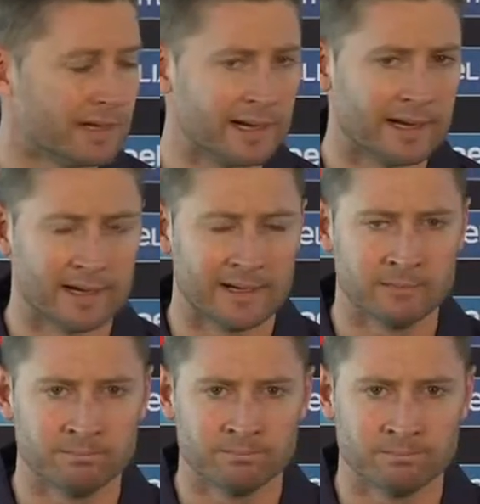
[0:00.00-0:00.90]

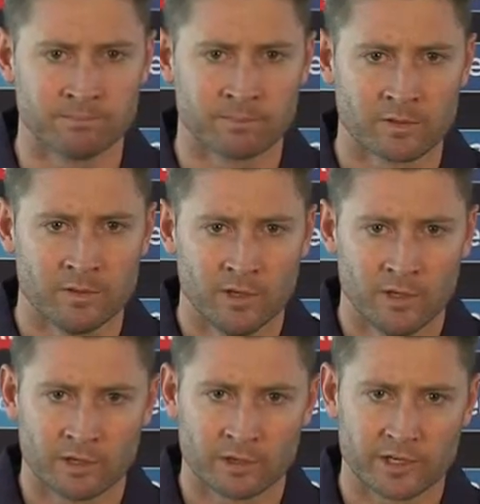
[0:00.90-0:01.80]

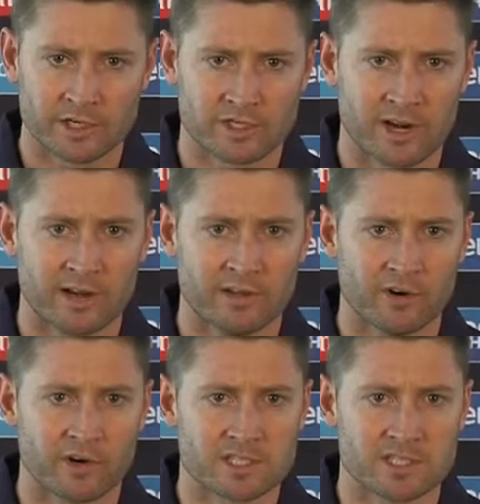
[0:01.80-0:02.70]
Cricket Australia and the
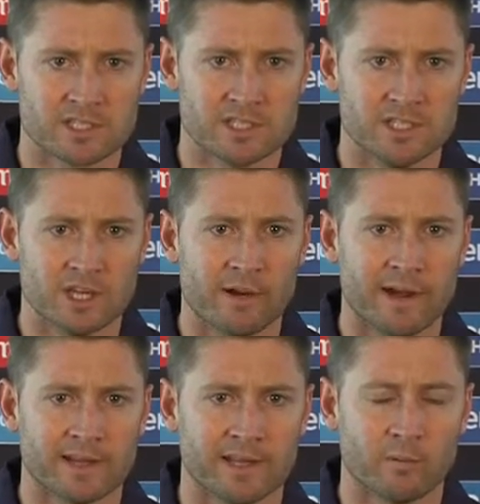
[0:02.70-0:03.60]
ICC go
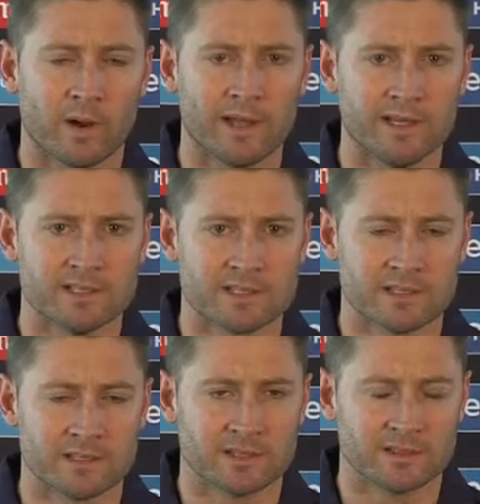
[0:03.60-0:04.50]
out of their way
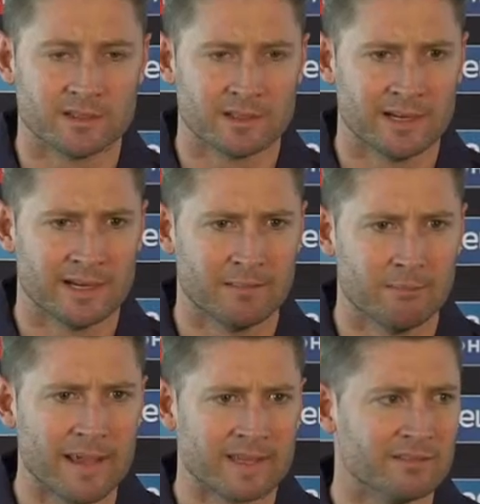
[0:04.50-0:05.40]
to
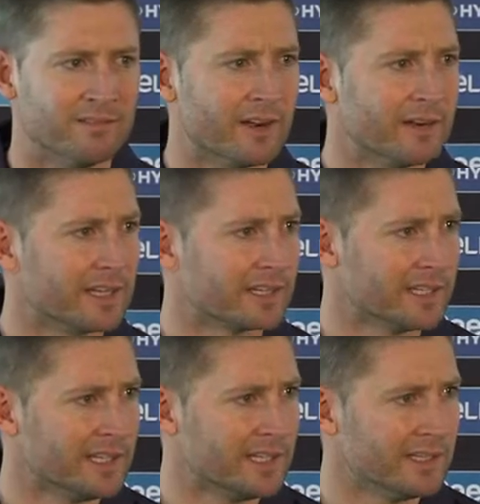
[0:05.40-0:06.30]
make it very
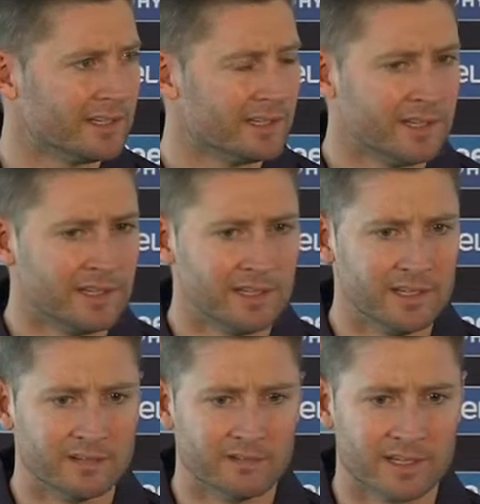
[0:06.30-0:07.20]
clear
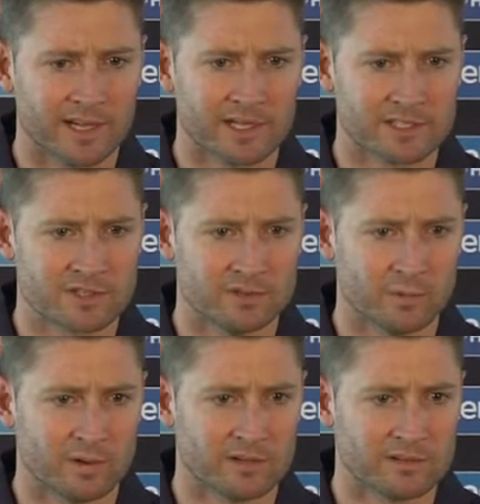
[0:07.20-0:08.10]
in regards to
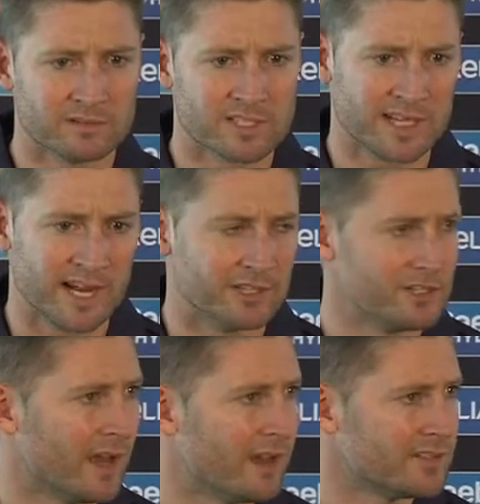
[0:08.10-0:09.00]
what standard
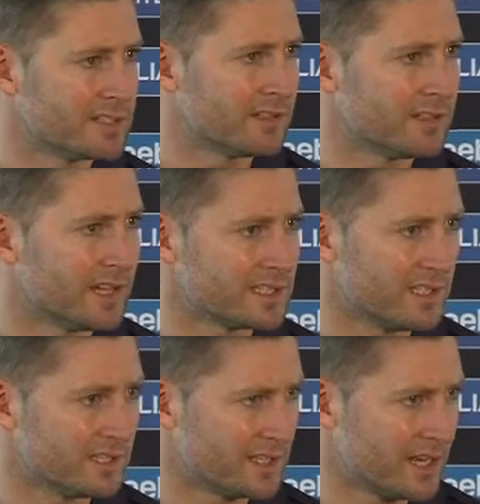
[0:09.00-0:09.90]
you have as an
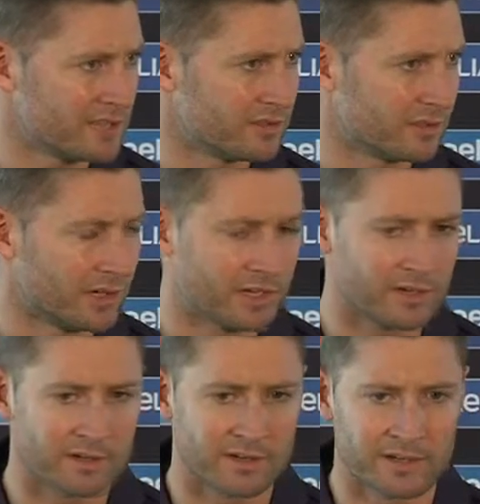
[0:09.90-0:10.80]
international
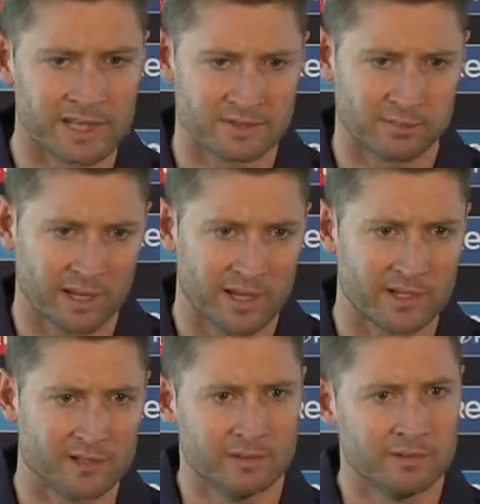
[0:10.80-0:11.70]
cricketer, and as a player
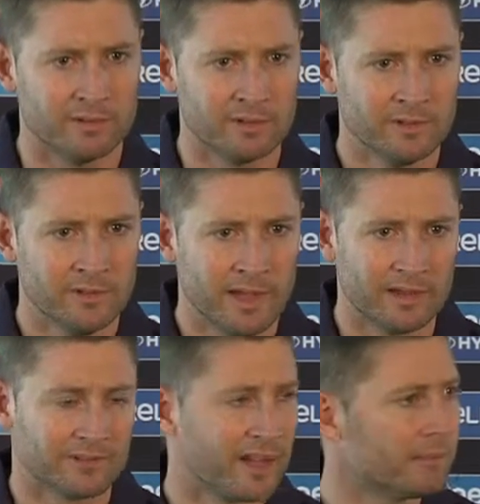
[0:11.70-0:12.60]
you have to